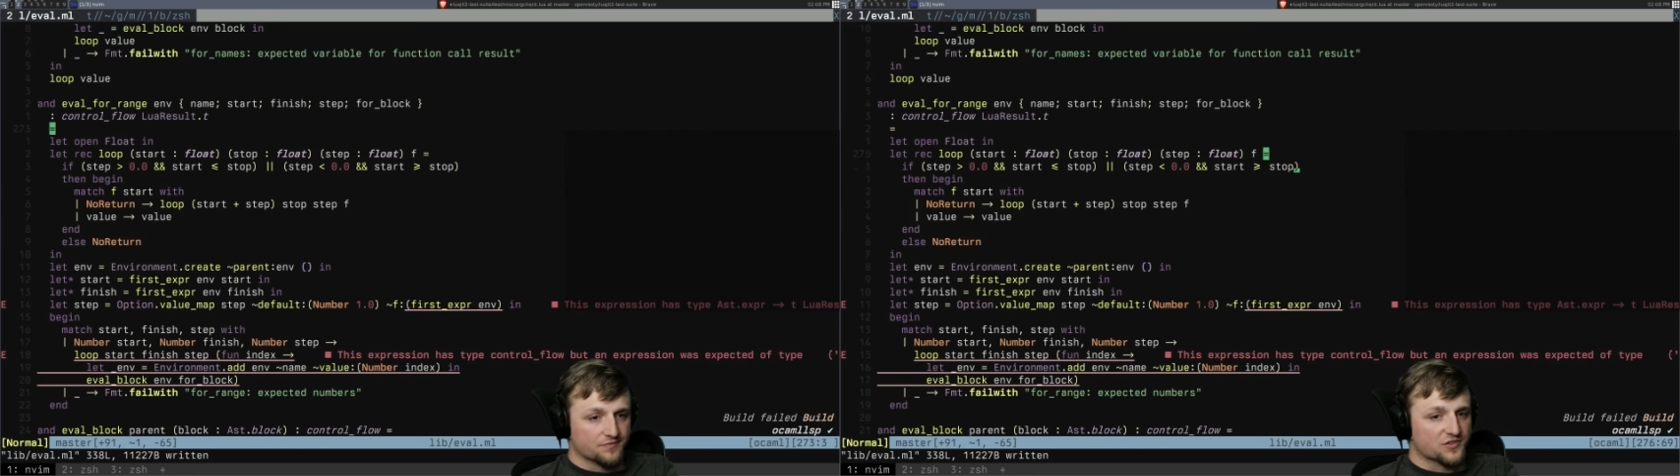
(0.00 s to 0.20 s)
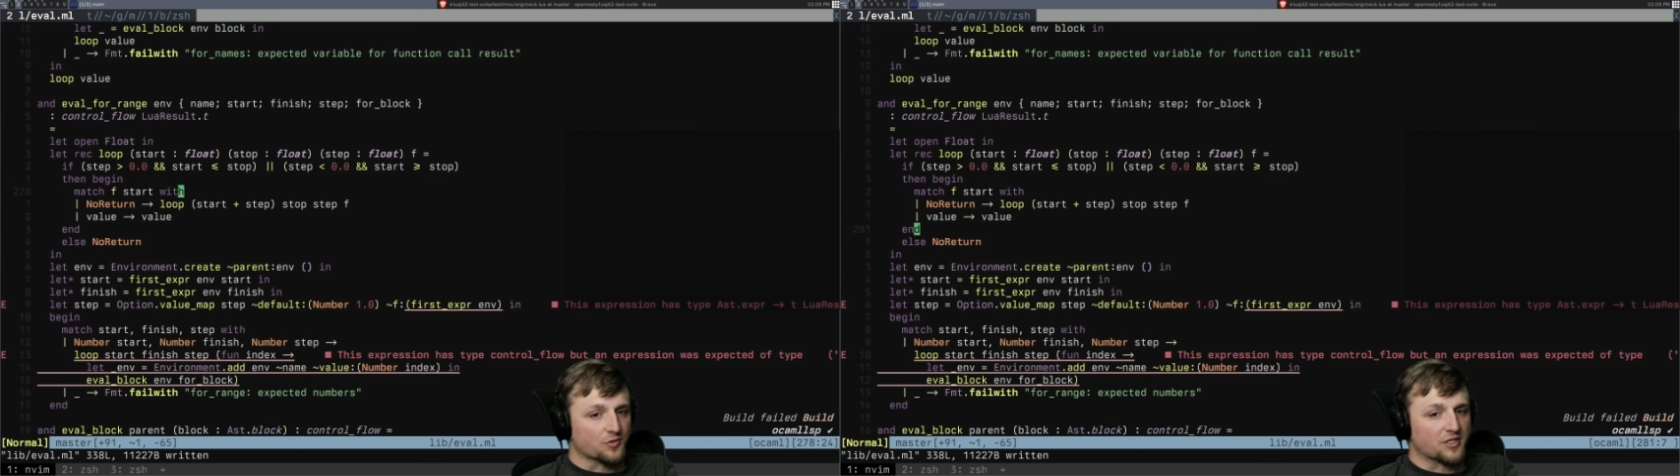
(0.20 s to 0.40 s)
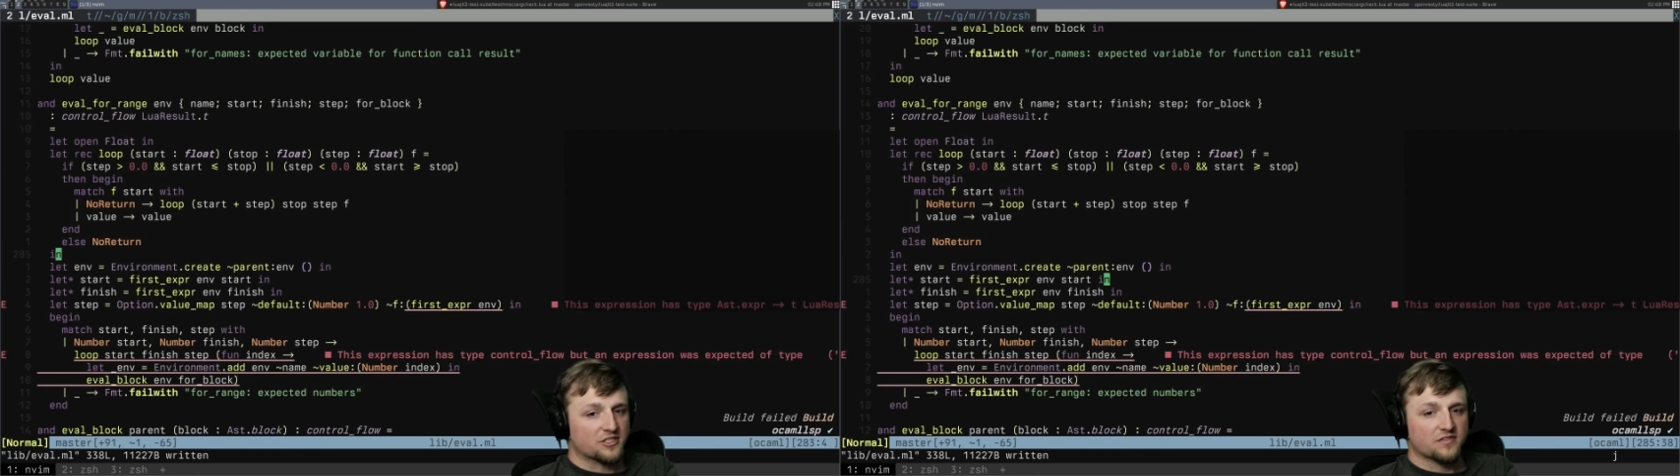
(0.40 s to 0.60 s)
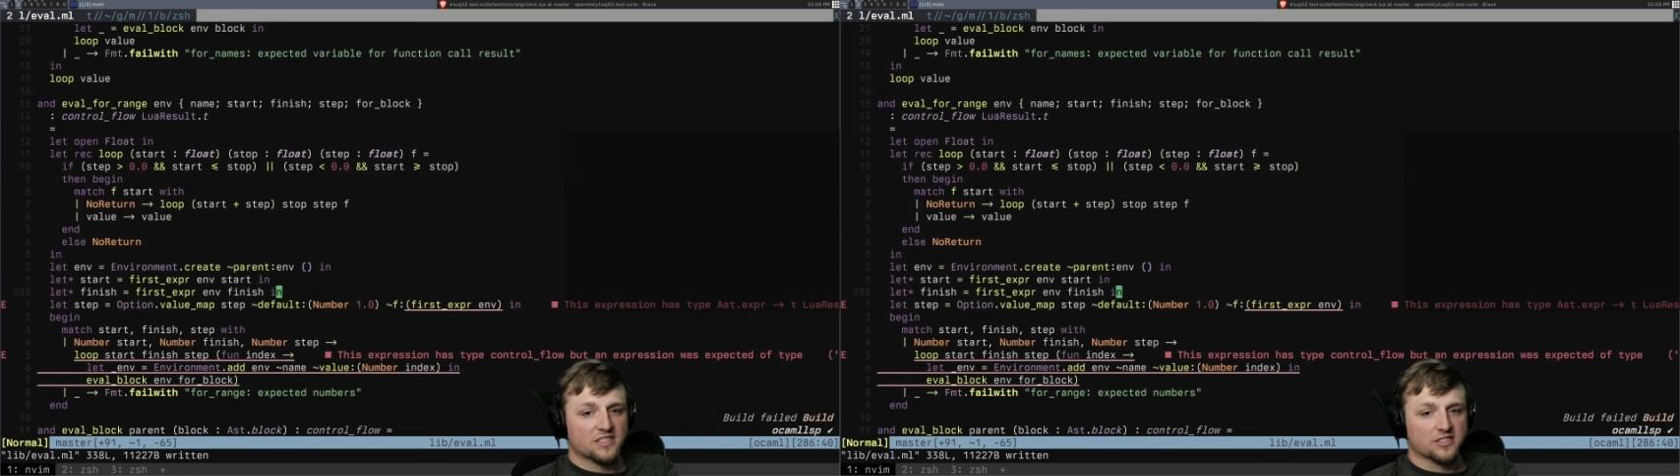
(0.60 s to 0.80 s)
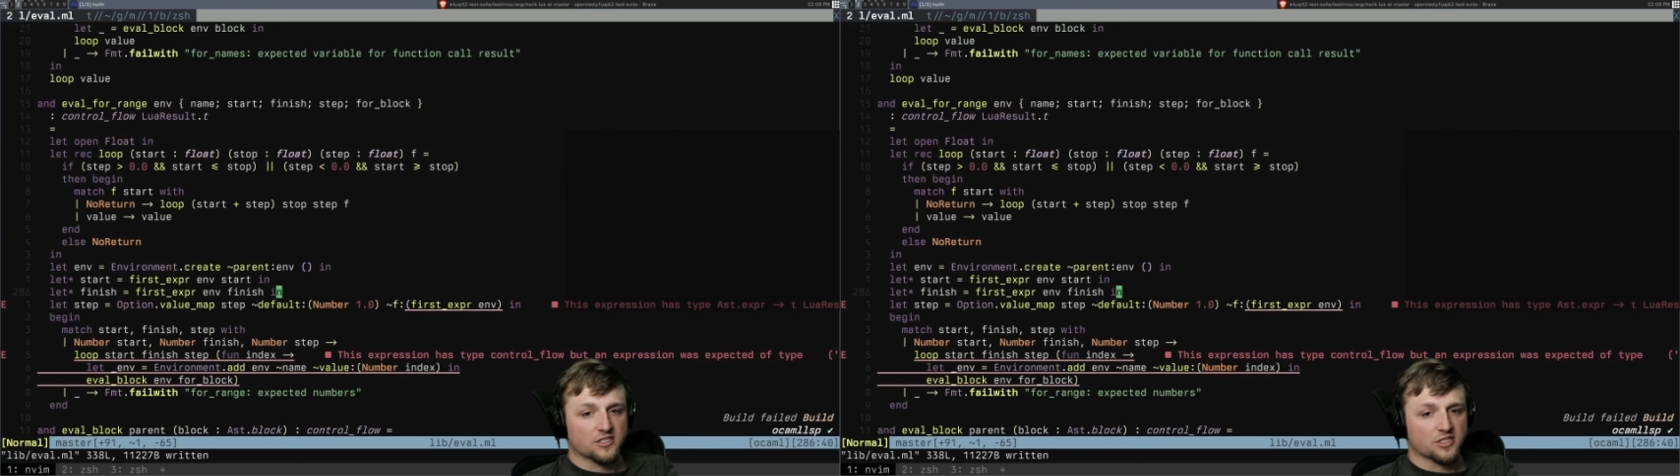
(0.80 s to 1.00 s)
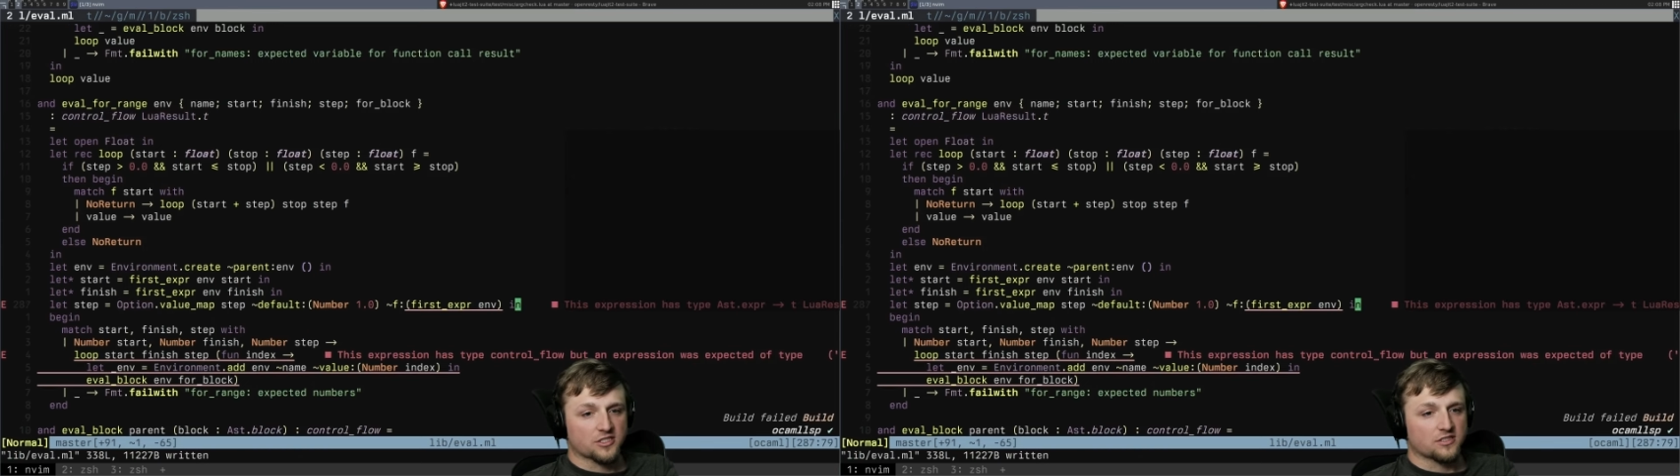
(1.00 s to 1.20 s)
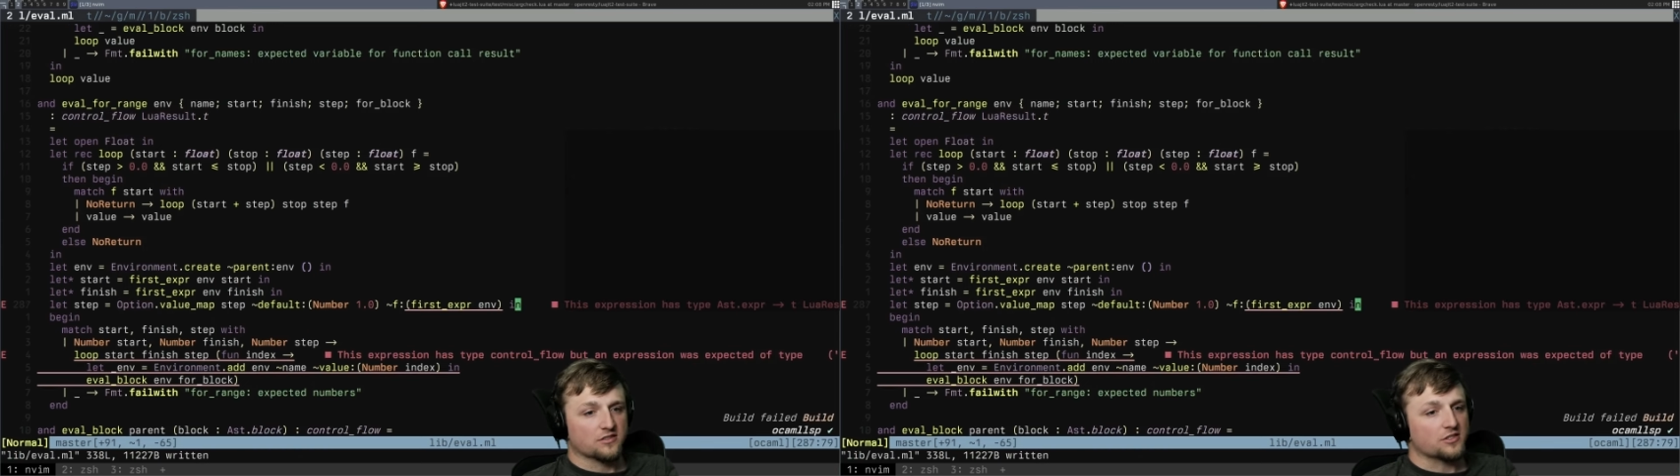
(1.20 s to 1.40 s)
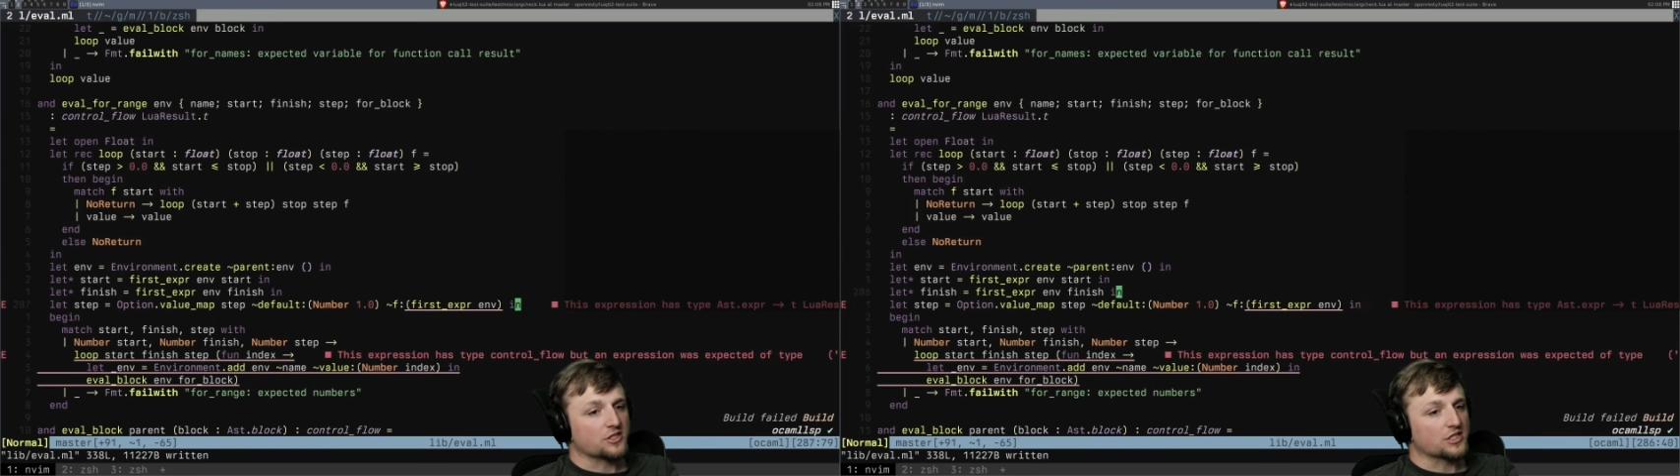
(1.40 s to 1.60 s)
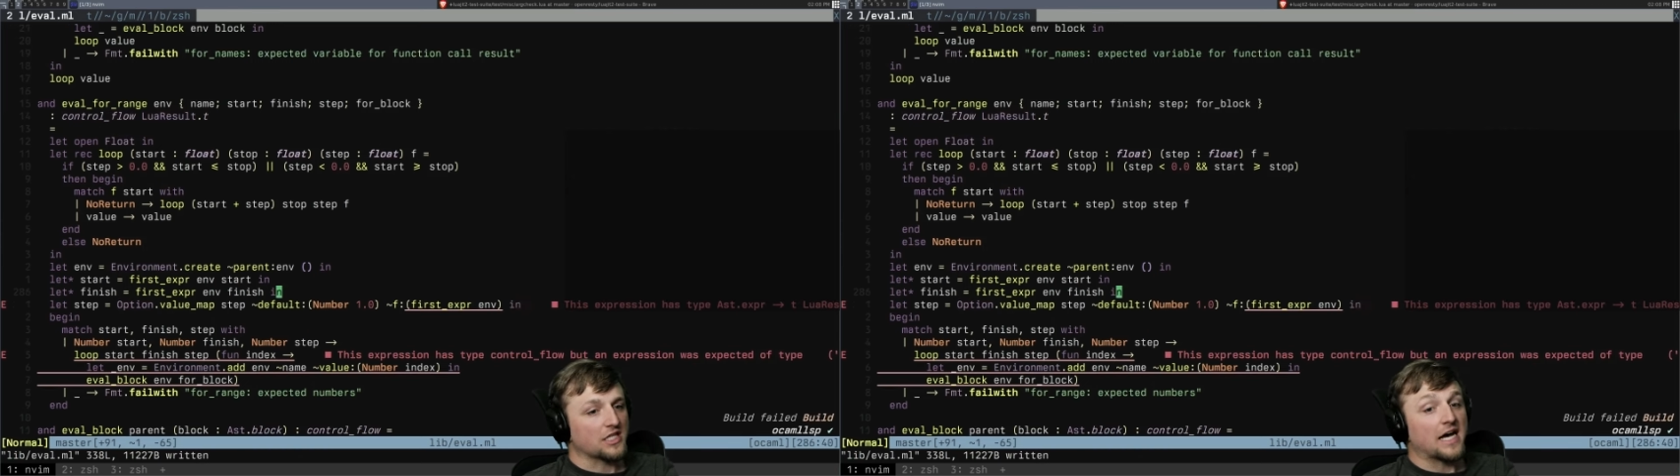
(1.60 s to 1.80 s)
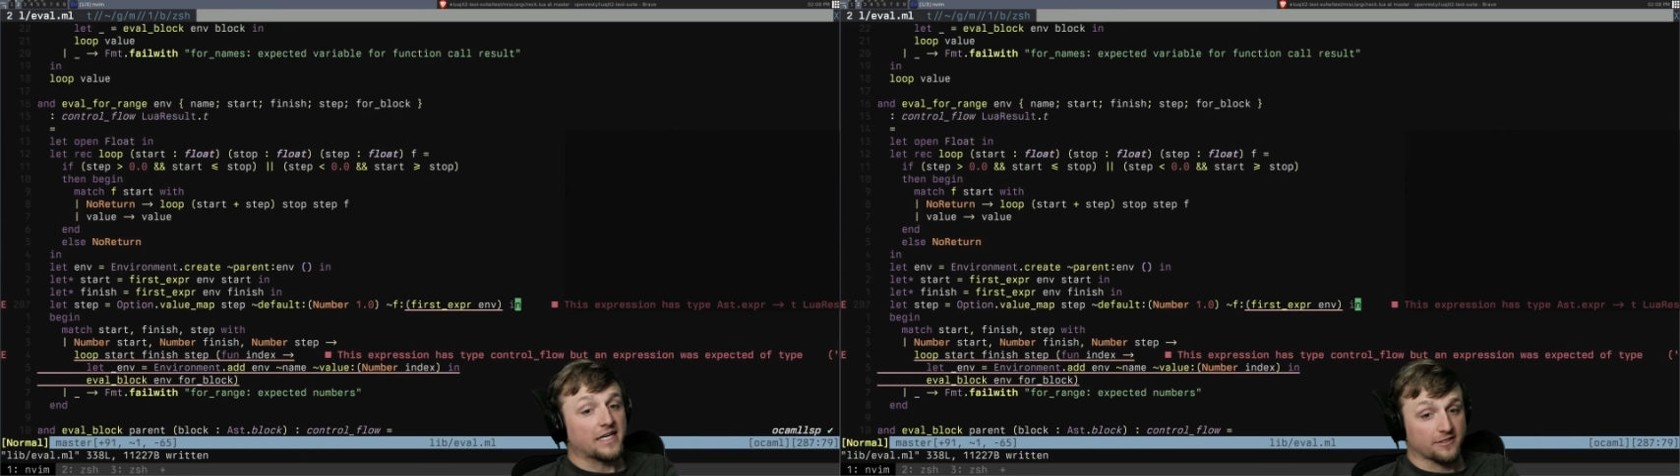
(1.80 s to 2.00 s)
So a bunch of these are they're just
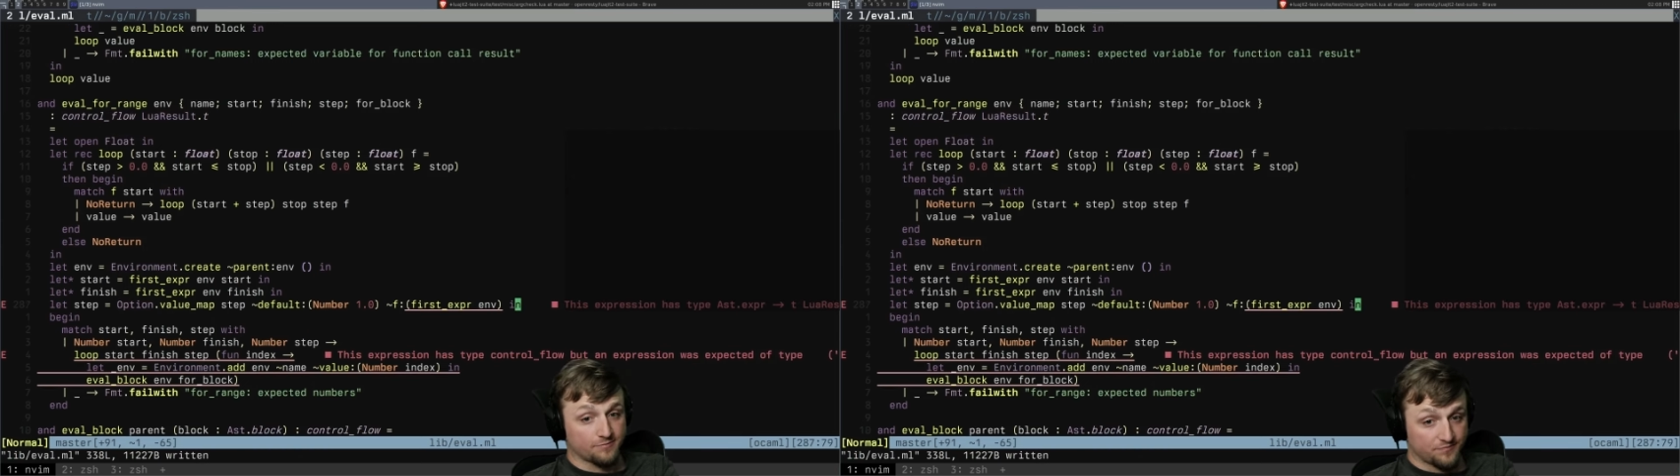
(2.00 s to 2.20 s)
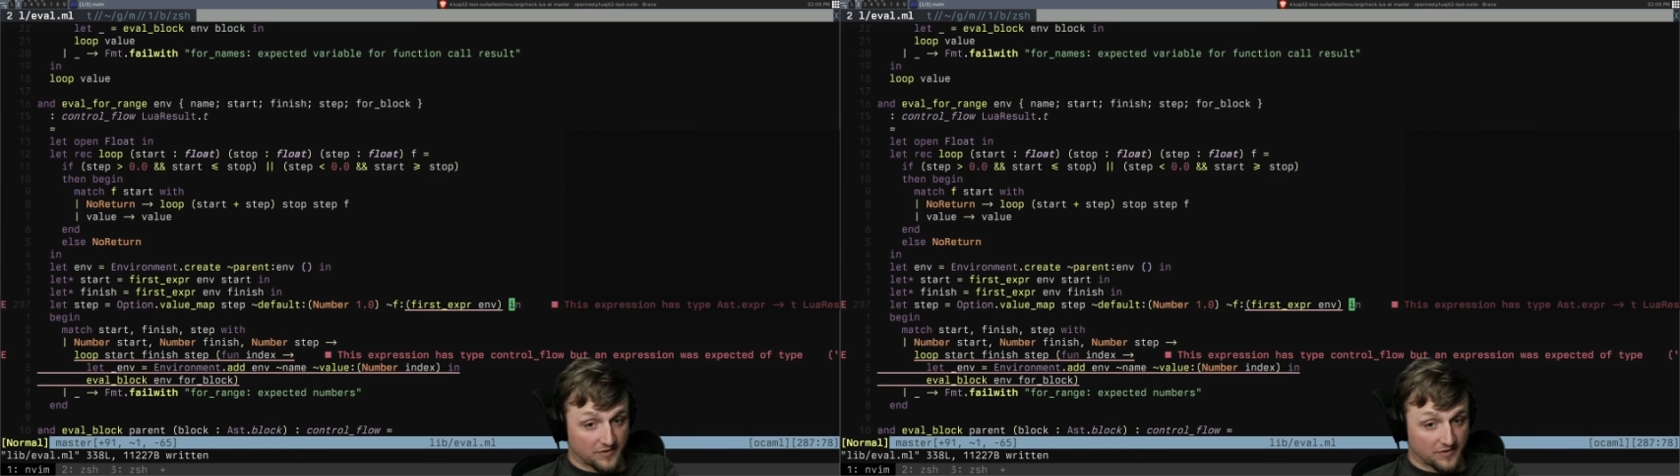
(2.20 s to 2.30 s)
lying.